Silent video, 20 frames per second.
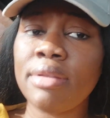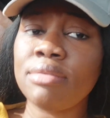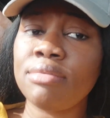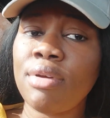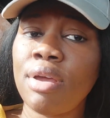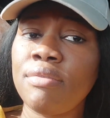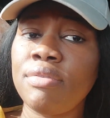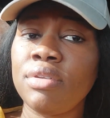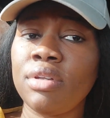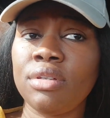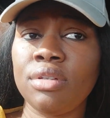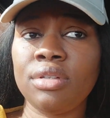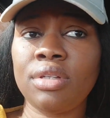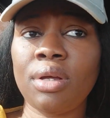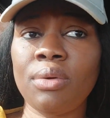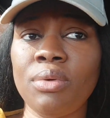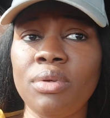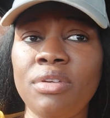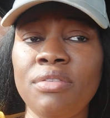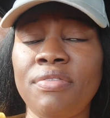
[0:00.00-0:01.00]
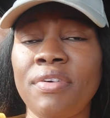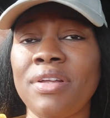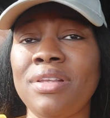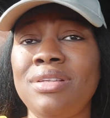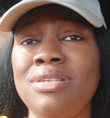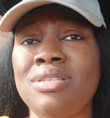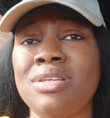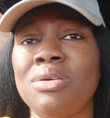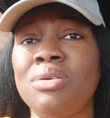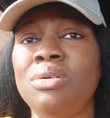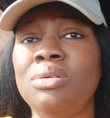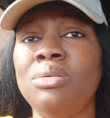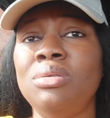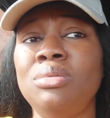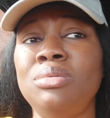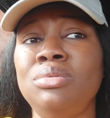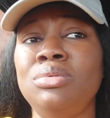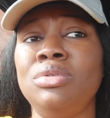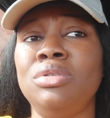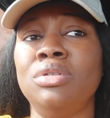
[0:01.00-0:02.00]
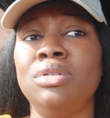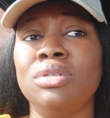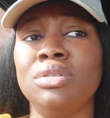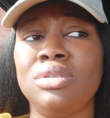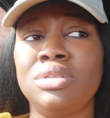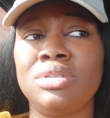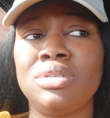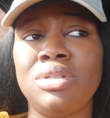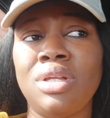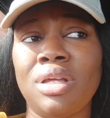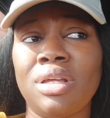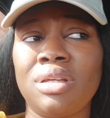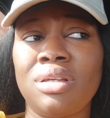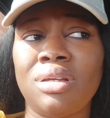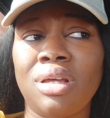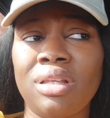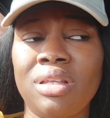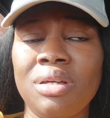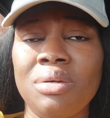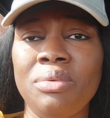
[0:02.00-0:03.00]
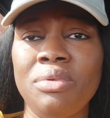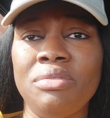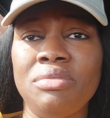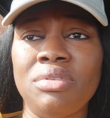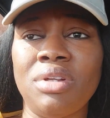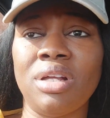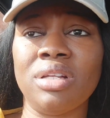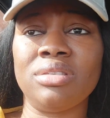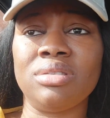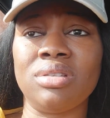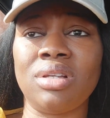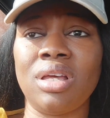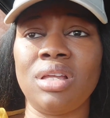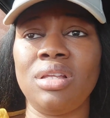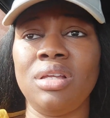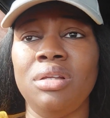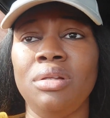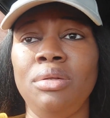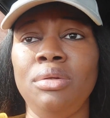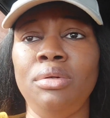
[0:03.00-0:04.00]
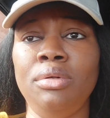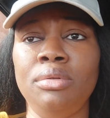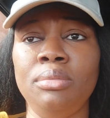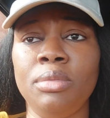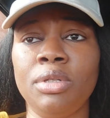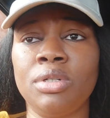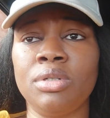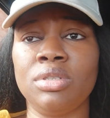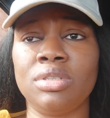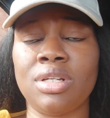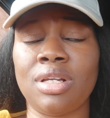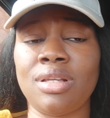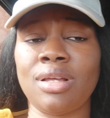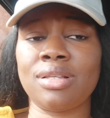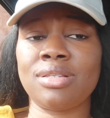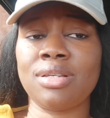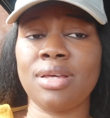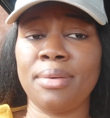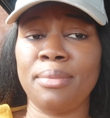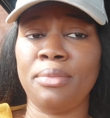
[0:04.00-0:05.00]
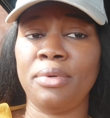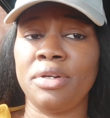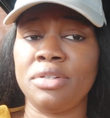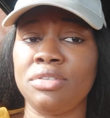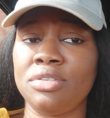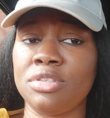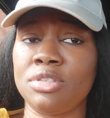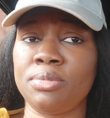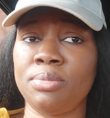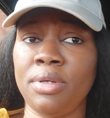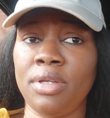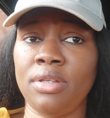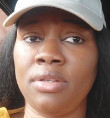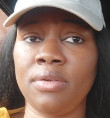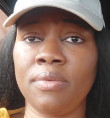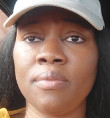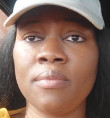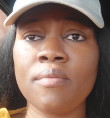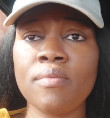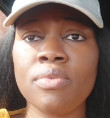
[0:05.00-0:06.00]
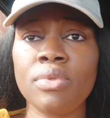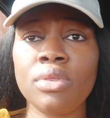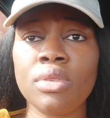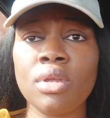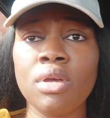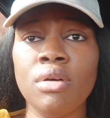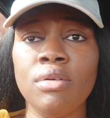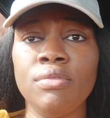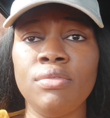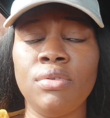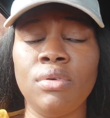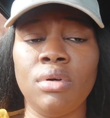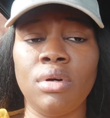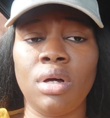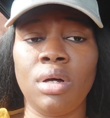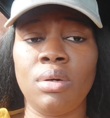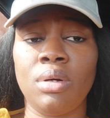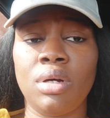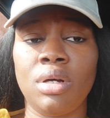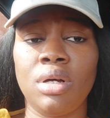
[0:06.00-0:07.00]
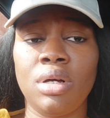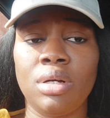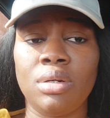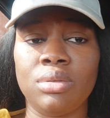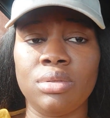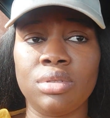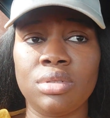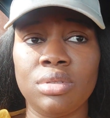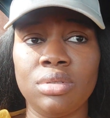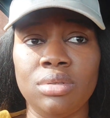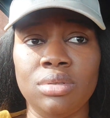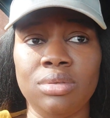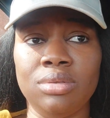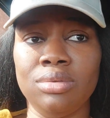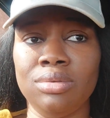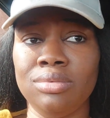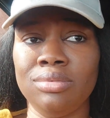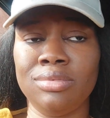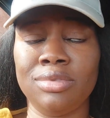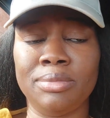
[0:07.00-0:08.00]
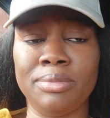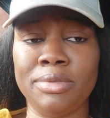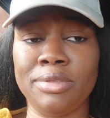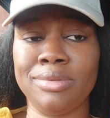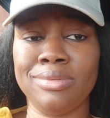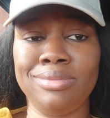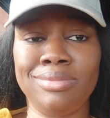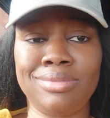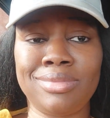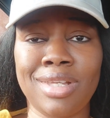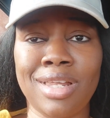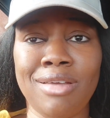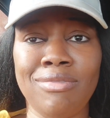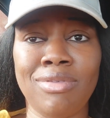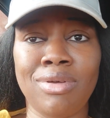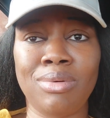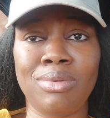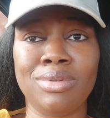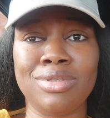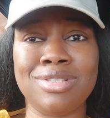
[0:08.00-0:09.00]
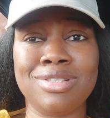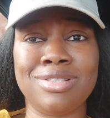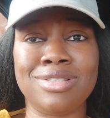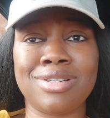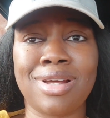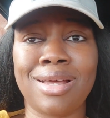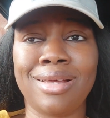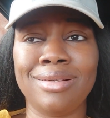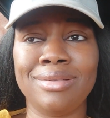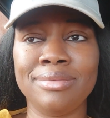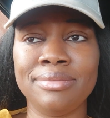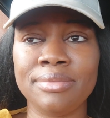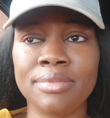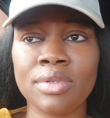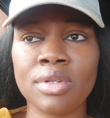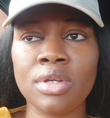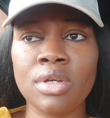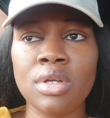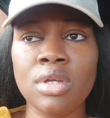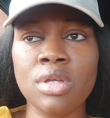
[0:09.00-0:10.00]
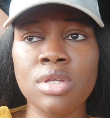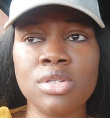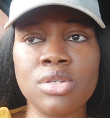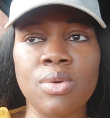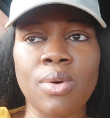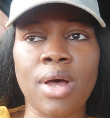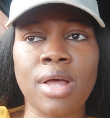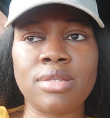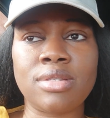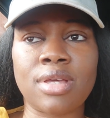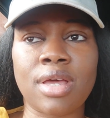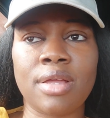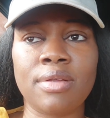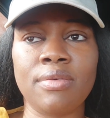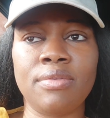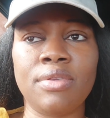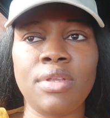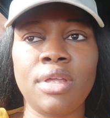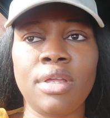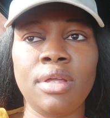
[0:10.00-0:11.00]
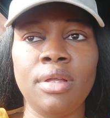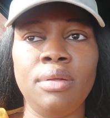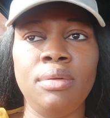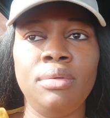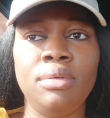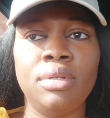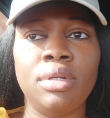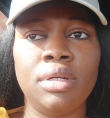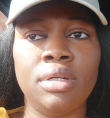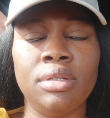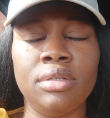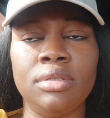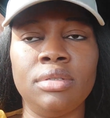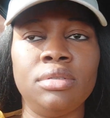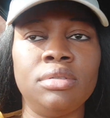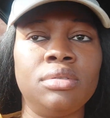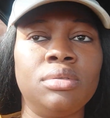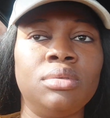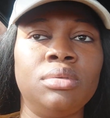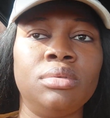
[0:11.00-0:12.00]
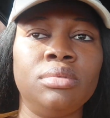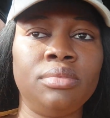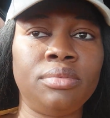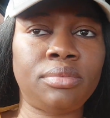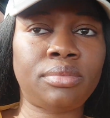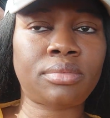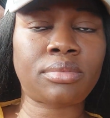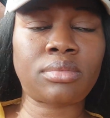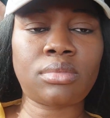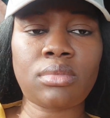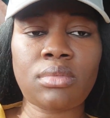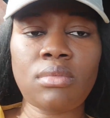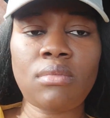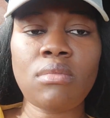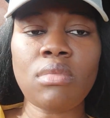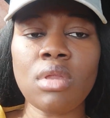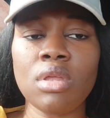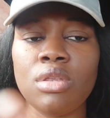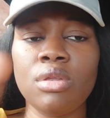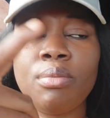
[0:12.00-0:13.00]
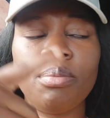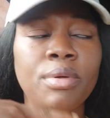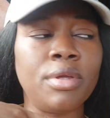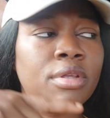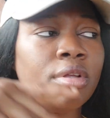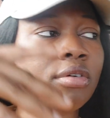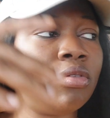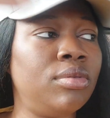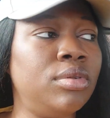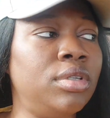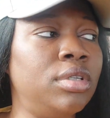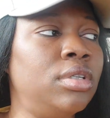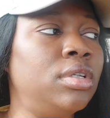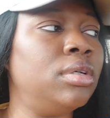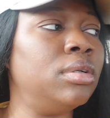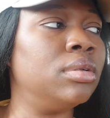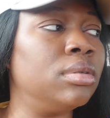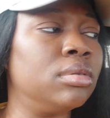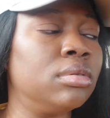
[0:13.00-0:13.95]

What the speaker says: driving another one. In fact, the second one we got, like, I think we even had to get a loan, because at that time we had just paid for our house, so everything was dry. So we had to kind of take a loan and, you know, paid off within I